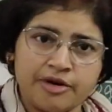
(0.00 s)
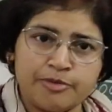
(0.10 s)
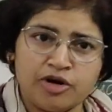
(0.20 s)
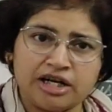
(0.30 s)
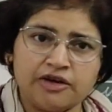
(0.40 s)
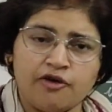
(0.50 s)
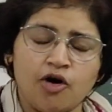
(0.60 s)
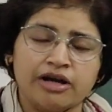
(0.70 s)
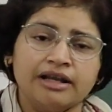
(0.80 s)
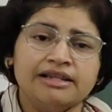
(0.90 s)
reproductive
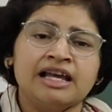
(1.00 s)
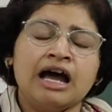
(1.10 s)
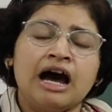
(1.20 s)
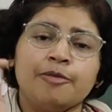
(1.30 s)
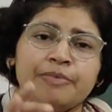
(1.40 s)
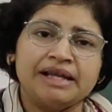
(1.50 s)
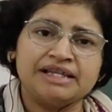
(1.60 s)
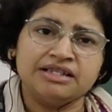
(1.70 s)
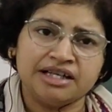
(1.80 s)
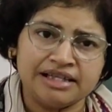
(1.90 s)
organs are
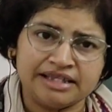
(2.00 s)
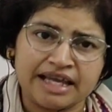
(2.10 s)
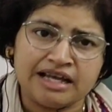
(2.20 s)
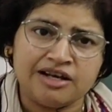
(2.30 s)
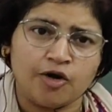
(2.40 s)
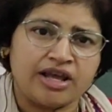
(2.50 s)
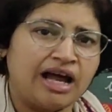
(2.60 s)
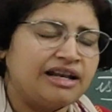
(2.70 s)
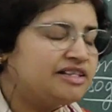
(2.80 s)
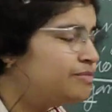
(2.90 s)
present in single
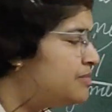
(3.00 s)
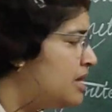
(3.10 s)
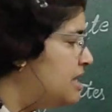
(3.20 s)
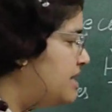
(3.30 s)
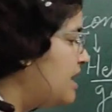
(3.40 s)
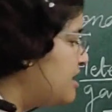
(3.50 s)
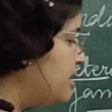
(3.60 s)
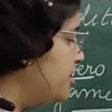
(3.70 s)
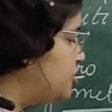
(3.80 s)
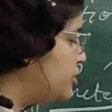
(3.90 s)
organism, that
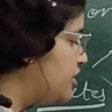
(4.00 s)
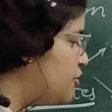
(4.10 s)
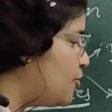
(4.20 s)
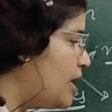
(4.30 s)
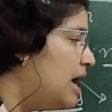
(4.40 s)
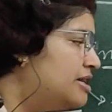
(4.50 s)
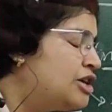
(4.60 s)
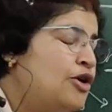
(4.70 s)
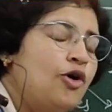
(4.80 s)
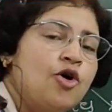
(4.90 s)
condition is known as
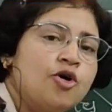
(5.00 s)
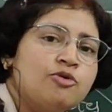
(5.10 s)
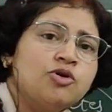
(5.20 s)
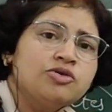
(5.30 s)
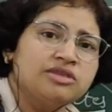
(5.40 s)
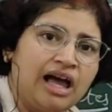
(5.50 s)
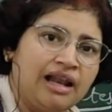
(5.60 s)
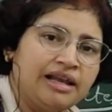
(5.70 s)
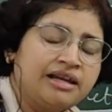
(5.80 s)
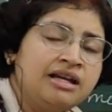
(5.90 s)

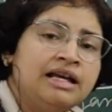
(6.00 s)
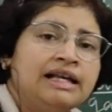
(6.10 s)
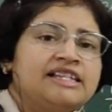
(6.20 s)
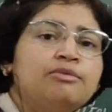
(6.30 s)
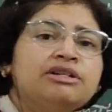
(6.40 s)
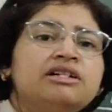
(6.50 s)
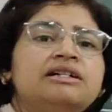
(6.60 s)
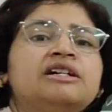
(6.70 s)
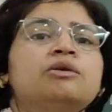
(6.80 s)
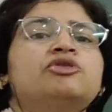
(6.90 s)
homothallic. Some
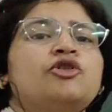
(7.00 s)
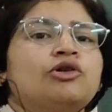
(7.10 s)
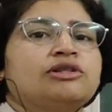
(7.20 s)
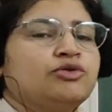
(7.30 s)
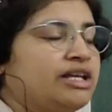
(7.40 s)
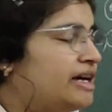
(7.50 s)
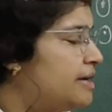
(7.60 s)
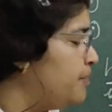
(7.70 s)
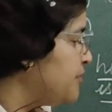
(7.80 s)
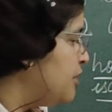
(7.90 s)
other terms are also
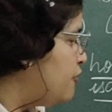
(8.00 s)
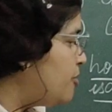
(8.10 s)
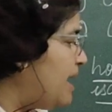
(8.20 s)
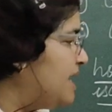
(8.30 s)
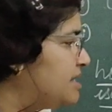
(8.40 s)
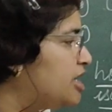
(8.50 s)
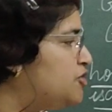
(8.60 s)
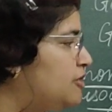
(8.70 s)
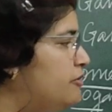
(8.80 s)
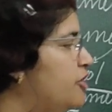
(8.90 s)
there. For
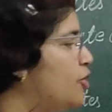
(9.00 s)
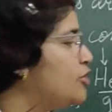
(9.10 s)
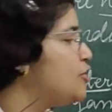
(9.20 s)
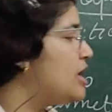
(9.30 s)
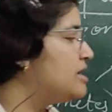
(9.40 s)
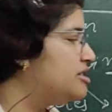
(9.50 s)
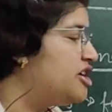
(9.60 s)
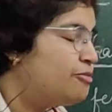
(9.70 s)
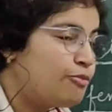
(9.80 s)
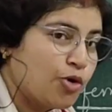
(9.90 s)
bisexual, we also
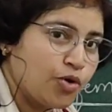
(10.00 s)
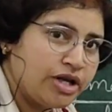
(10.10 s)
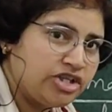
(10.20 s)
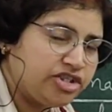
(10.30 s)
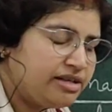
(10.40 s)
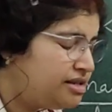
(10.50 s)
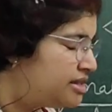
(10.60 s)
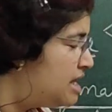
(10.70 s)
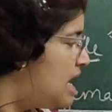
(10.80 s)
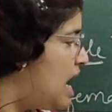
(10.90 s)
consider
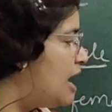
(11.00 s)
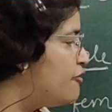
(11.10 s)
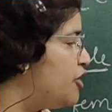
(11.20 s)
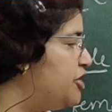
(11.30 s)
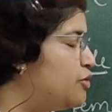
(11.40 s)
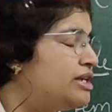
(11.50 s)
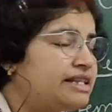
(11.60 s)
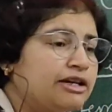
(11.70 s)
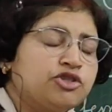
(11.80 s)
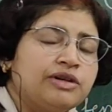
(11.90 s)
monoecious, and for
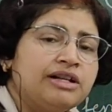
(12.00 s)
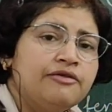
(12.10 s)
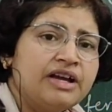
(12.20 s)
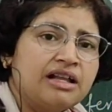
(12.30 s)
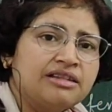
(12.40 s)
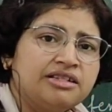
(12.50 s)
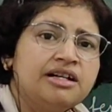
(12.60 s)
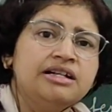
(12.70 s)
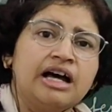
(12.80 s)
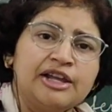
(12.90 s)
unisexual, we
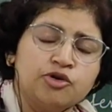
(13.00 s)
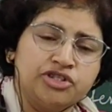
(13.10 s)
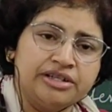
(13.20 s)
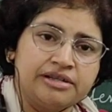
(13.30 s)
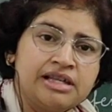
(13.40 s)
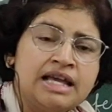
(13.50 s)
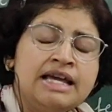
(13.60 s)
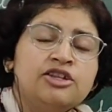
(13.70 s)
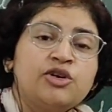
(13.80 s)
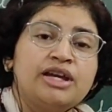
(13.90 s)
consider dioecious.
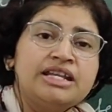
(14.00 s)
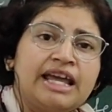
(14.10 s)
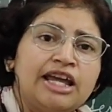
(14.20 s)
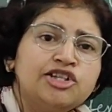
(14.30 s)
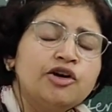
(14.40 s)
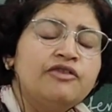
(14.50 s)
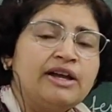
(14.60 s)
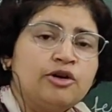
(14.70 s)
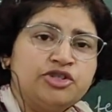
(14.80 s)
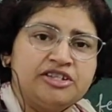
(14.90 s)
So in case of
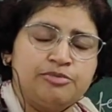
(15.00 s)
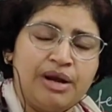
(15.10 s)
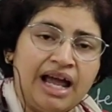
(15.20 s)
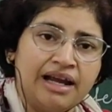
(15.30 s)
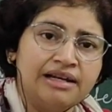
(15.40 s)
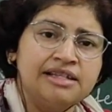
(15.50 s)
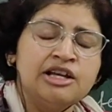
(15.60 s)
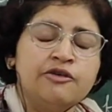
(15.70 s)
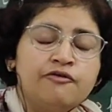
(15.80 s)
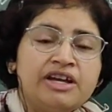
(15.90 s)
dioecious plants,
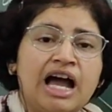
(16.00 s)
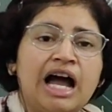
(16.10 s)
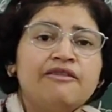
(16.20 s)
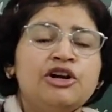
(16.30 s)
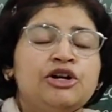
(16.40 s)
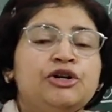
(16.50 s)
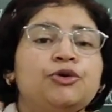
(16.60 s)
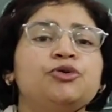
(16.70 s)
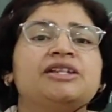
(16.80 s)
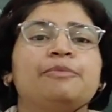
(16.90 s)
we have
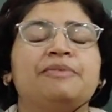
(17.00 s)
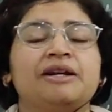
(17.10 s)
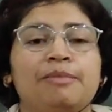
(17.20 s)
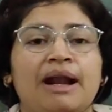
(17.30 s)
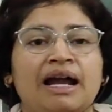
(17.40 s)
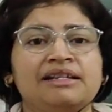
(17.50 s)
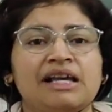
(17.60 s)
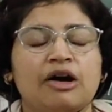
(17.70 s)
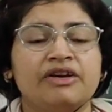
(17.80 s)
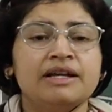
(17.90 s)
two separate plants
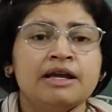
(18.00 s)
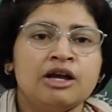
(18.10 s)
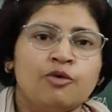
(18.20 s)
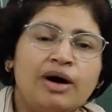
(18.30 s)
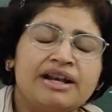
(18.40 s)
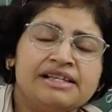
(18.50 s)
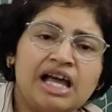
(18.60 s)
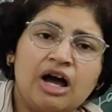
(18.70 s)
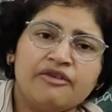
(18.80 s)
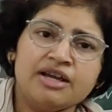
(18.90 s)
having, one is
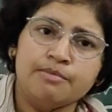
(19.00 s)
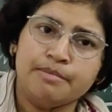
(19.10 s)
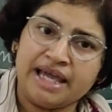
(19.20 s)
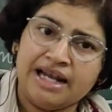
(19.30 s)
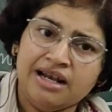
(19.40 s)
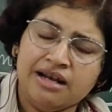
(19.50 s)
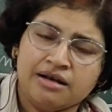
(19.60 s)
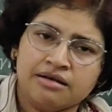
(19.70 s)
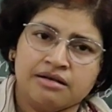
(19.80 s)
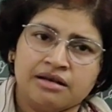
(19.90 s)
having male
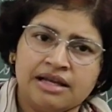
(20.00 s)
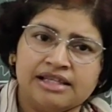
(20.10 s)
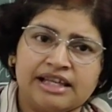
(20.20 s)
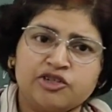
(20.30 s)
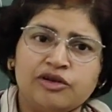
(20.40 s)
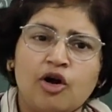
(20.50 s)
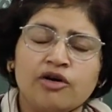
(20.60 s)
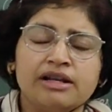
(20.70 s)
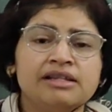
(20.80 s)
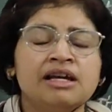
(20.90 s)
sexual
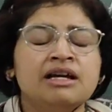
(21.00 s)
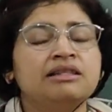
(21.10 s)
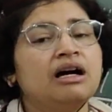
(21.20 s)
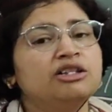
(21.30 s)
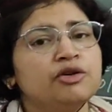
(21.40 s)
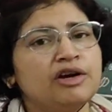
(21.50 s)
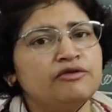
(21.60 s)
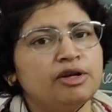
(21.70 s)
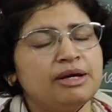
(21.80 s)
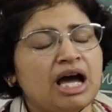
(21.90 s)
organs, the other
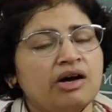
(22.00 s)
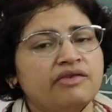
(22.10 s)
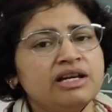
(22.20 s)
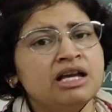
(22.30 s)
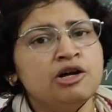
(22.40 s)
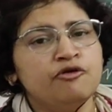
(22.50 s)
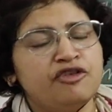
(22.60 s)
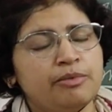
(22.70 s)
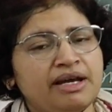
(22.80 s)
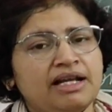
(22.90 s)
one will be having
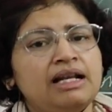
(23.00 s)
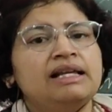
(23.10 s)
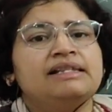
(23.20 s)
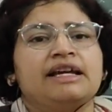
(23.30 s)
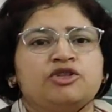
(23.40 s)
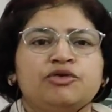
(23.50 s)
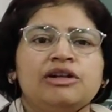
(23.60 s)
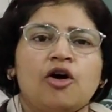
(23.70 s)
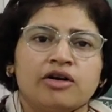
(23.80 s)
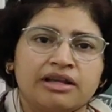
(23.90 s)
female
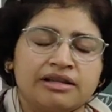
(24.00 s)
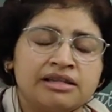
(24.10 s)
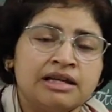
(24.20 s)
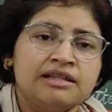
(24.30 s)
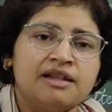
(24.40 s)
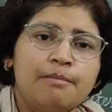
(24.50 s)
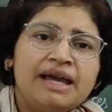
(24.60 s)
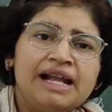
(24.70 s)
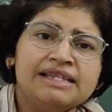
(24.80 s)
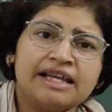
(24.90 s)
sexual organs. The
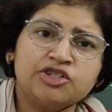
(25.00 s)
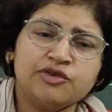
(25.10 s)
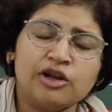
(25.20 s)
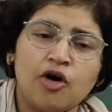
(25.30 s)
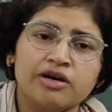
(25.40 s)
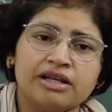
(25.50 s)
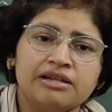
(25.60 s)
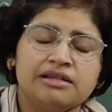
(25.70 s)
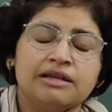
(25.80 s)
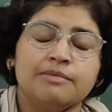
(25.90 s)
male sexual
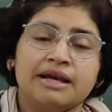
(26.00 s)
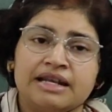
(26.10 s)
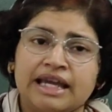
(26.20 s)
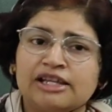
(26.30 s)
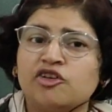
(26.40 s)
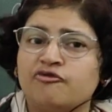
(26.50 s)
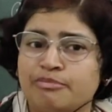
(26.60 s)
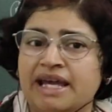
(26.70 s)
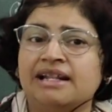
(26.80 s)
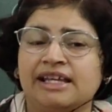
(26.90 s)
organs, in case of
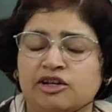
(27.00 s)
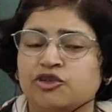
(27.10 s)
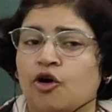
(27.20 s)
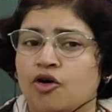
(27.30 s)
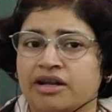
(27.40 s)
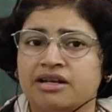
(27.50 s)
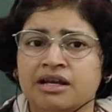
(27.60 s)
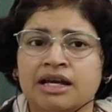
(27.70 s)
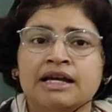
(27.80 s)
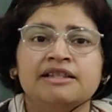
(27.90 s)
male sexual
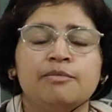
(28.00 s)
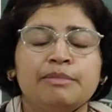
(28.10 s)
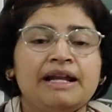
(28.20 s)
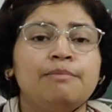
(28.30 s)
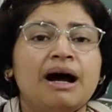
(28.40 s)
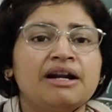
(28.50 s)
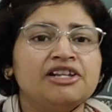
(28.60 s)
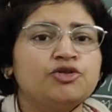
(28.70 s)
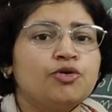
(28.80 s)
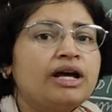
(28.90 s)
organ, the male
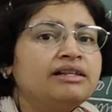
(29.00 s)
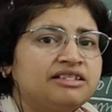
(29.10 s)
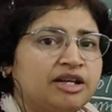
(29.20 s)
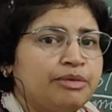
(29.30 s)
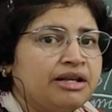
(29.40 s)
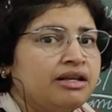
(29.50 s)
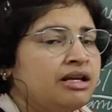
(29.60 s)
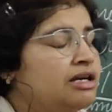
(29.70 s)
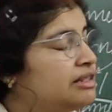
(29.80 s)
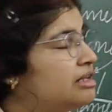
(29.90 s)
part is known as stamen.
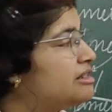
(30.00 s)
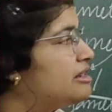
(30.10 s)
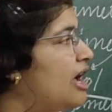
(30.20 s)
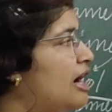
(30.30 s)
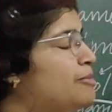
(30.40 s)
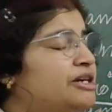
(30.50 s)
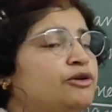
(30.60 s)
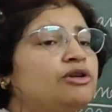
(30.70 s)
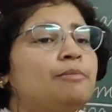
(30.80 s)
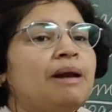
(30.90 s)
That
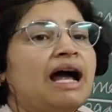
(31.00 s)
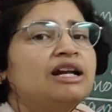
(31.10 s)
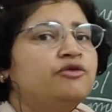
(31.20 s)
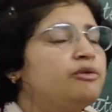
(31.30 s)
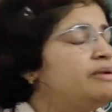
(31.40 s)
particular plant